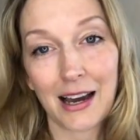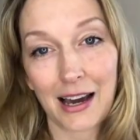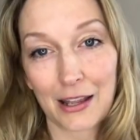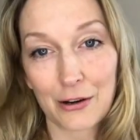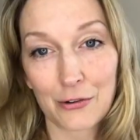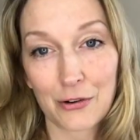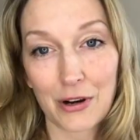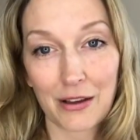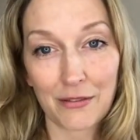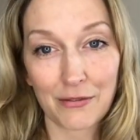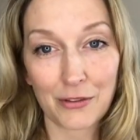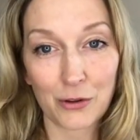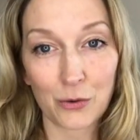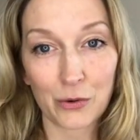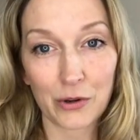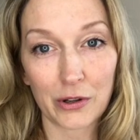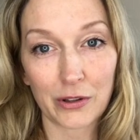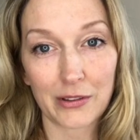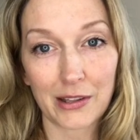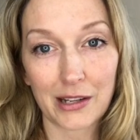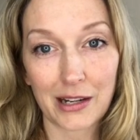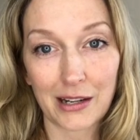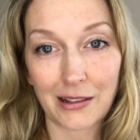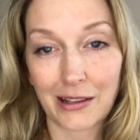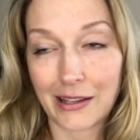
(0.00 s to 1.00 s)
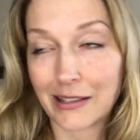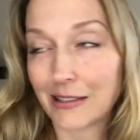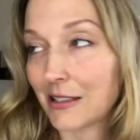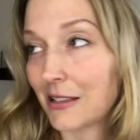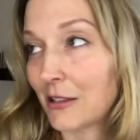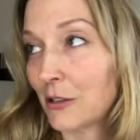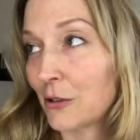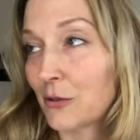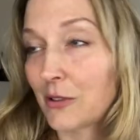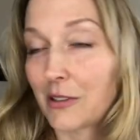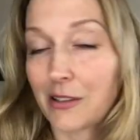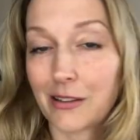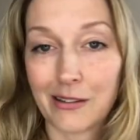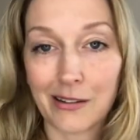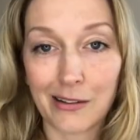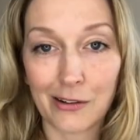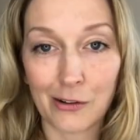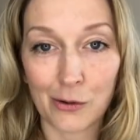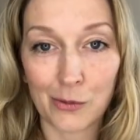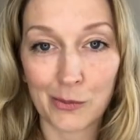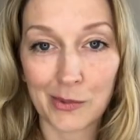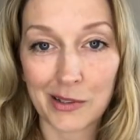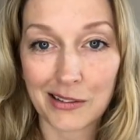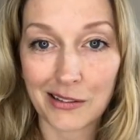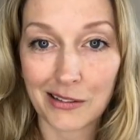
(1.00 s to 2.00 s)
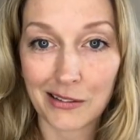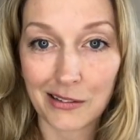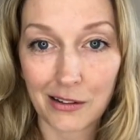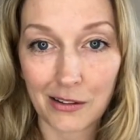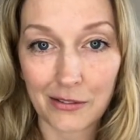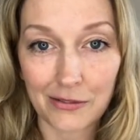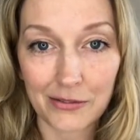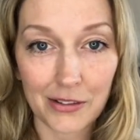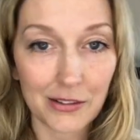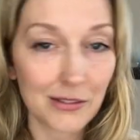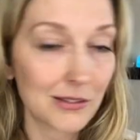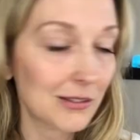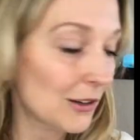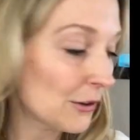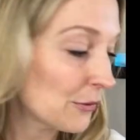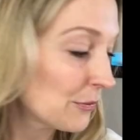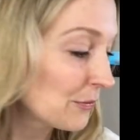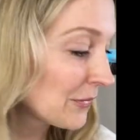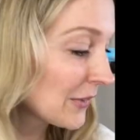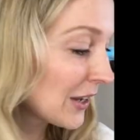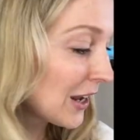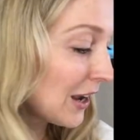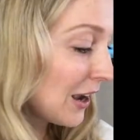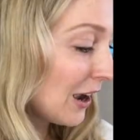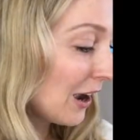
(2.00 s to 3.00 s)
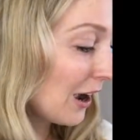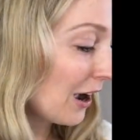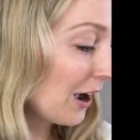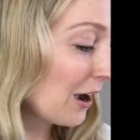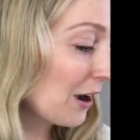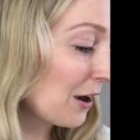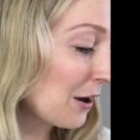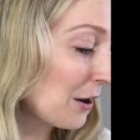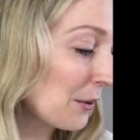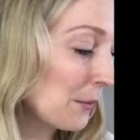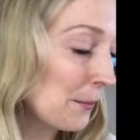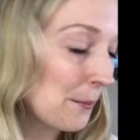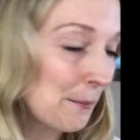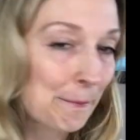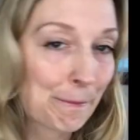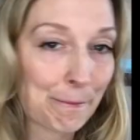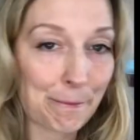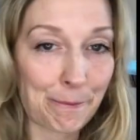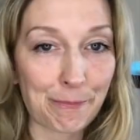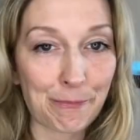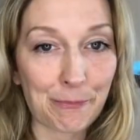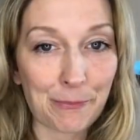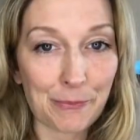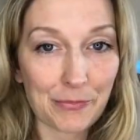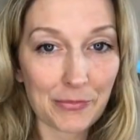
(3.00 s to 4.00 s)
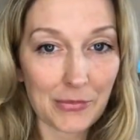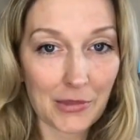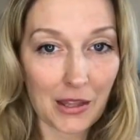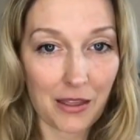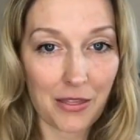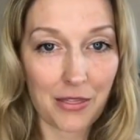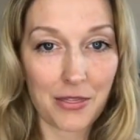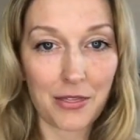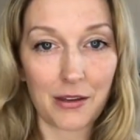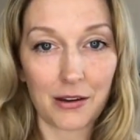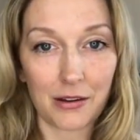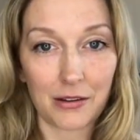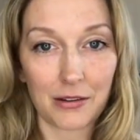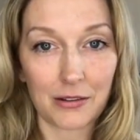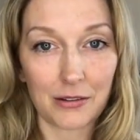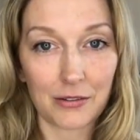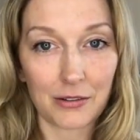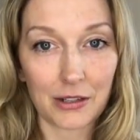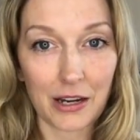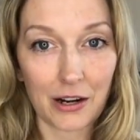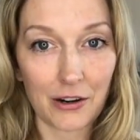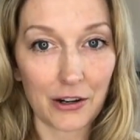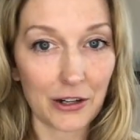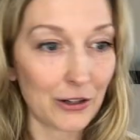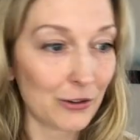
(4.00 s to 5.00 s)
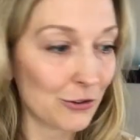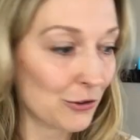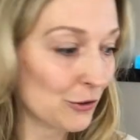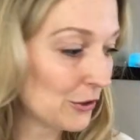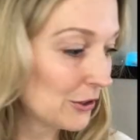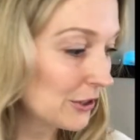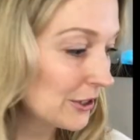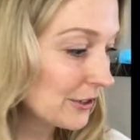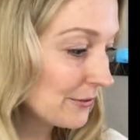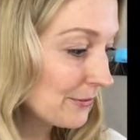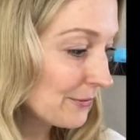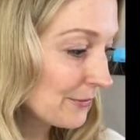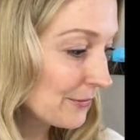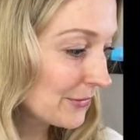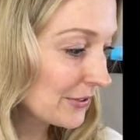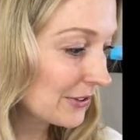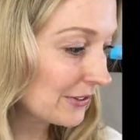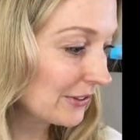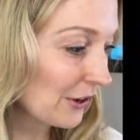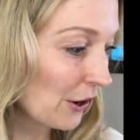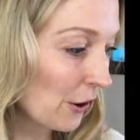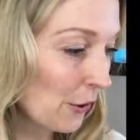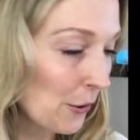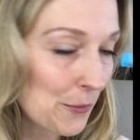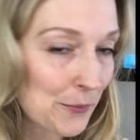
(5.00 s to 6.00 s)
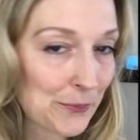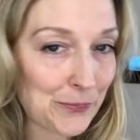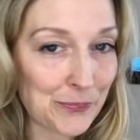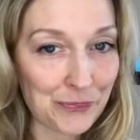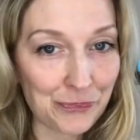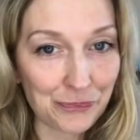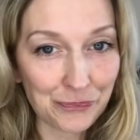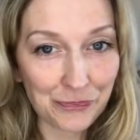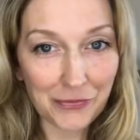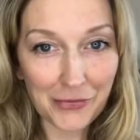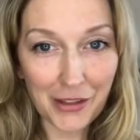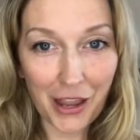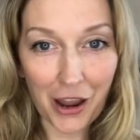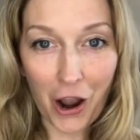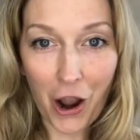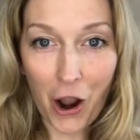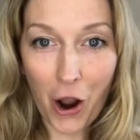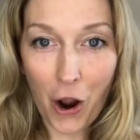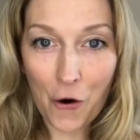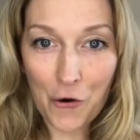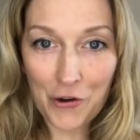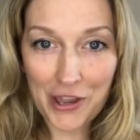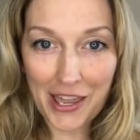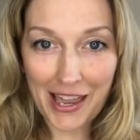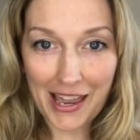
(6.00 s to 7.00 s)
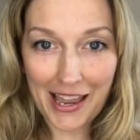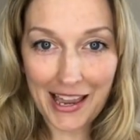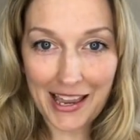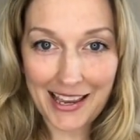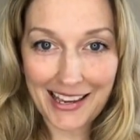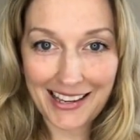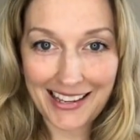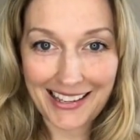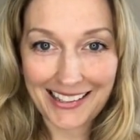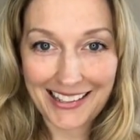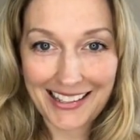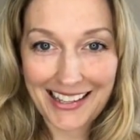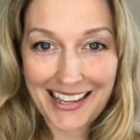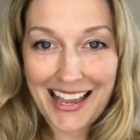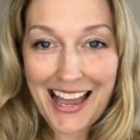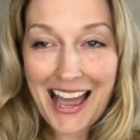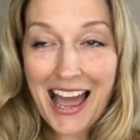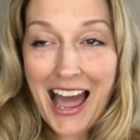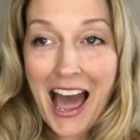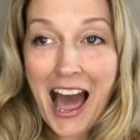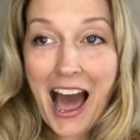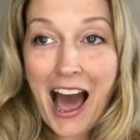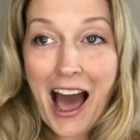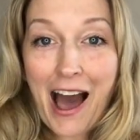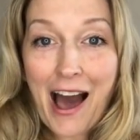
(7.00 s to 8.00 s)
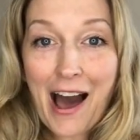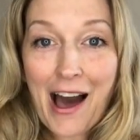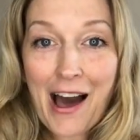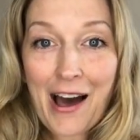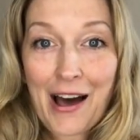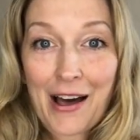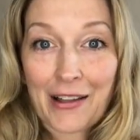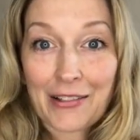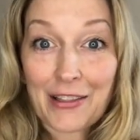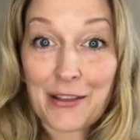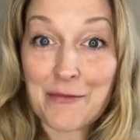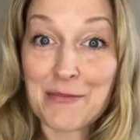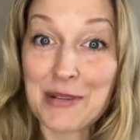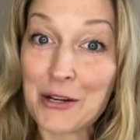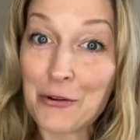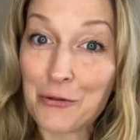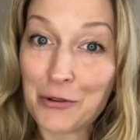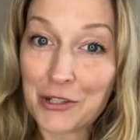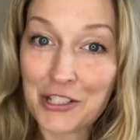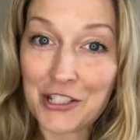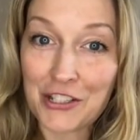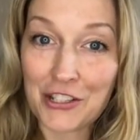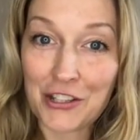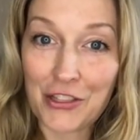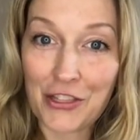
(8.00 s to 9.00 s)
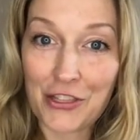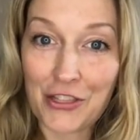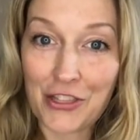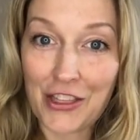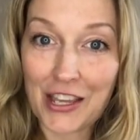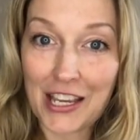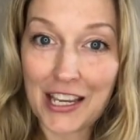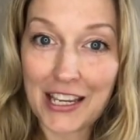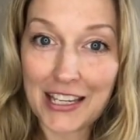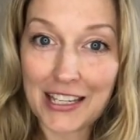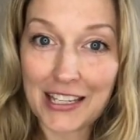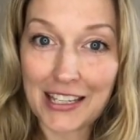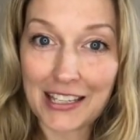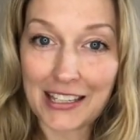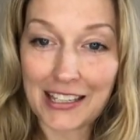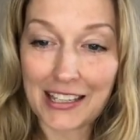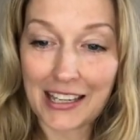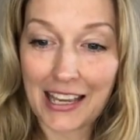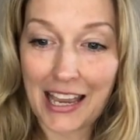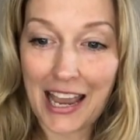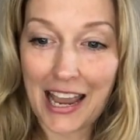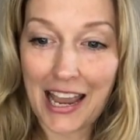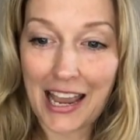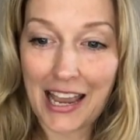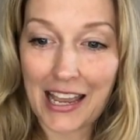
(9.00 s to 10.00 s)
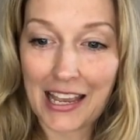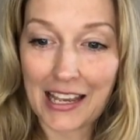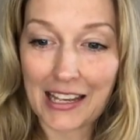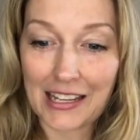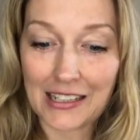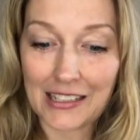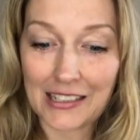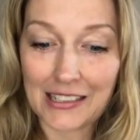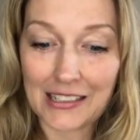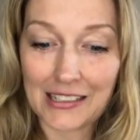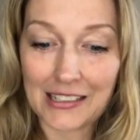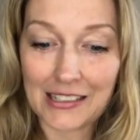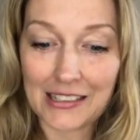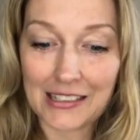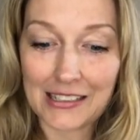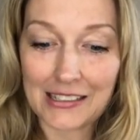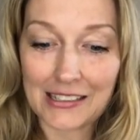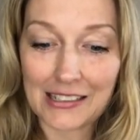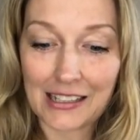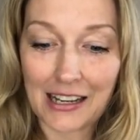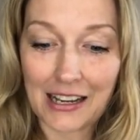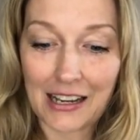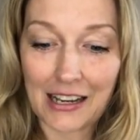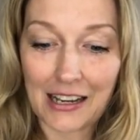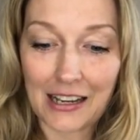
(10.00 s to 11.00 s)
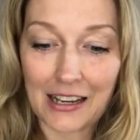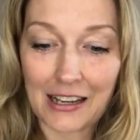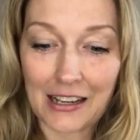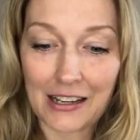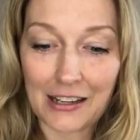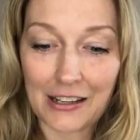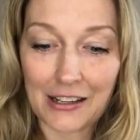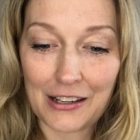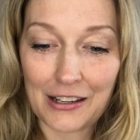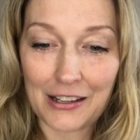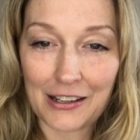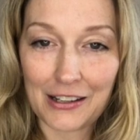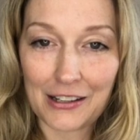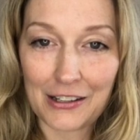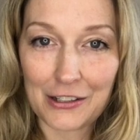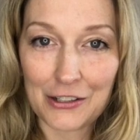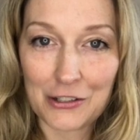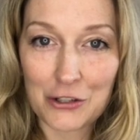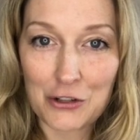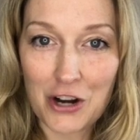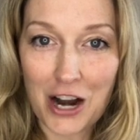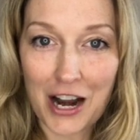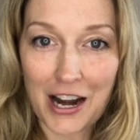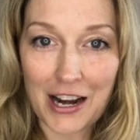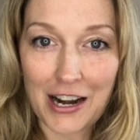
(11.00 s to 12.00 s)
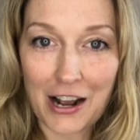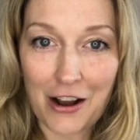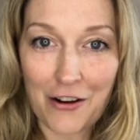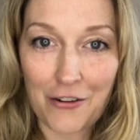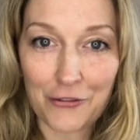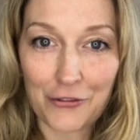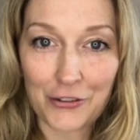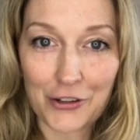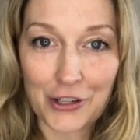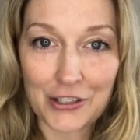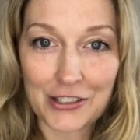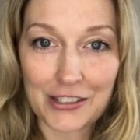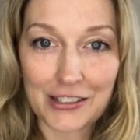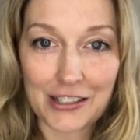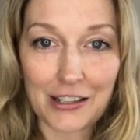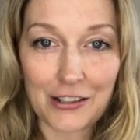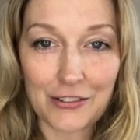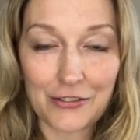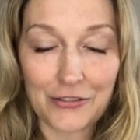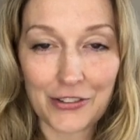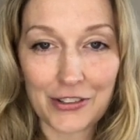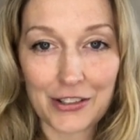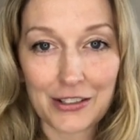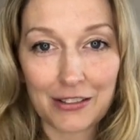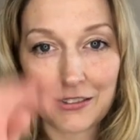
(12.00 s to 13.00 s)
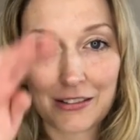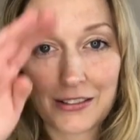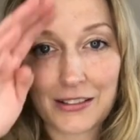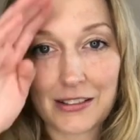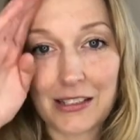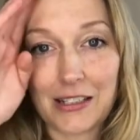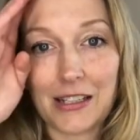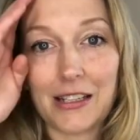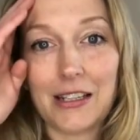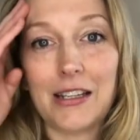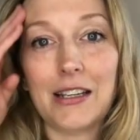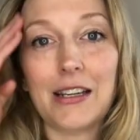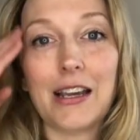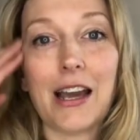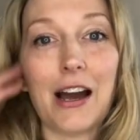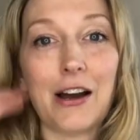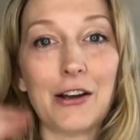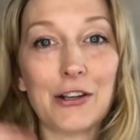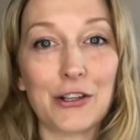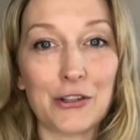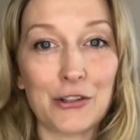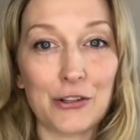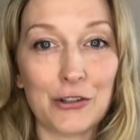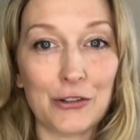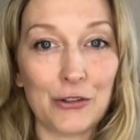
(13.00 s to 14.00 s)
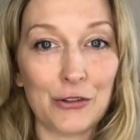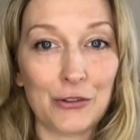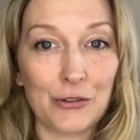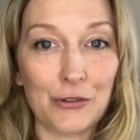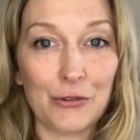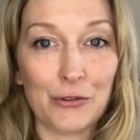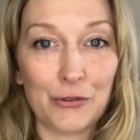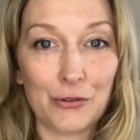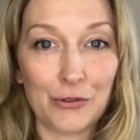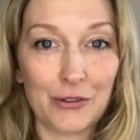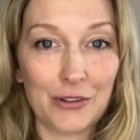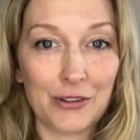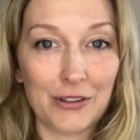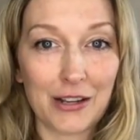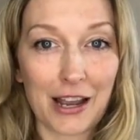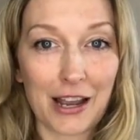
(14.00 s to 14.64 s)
I don't have the oil that I like to use here at home. It's at the office, so the carrier oil. So, okay, let me know what you think, and try it out for yourself and see how you